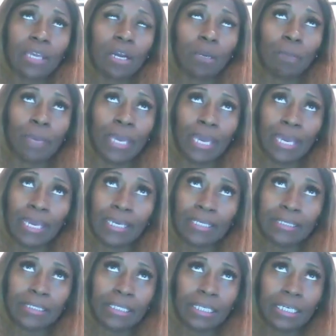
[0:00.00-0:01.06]
young
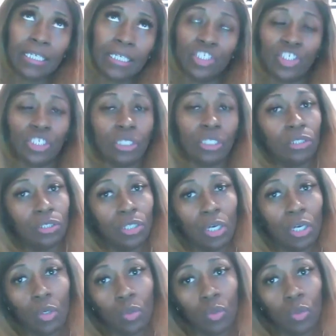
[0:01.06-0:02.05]
man, he